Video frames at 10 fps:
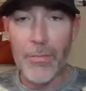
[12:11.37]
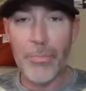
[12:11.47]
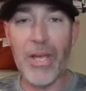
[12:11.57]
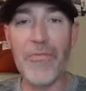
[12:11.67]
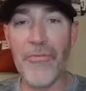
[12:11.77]

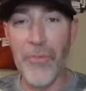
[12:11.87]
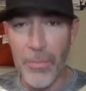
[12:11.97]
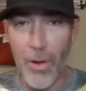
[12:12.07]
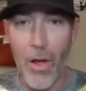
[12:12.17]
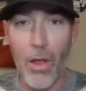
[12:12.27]
played
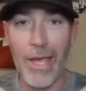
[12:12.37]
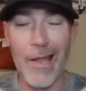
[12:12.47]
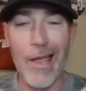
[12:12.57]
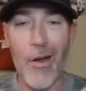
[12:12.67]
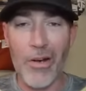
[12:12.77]
football at
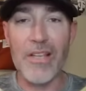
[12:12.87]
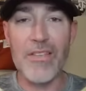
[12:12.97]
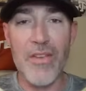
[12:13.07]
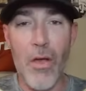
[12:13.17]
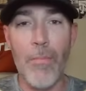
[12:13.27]

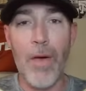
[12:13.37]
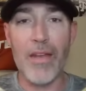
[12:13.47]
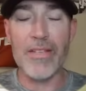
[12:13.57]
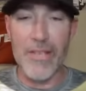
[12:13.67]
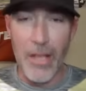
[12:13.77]
Arkansas
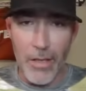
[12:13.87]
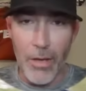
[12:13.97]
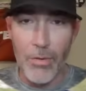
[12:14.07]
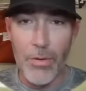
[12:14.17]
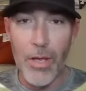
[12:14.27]

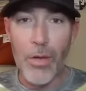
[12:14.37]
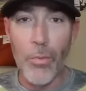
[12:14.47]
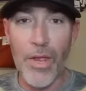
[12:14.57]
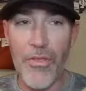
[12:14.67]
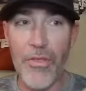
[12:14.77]
Monticello with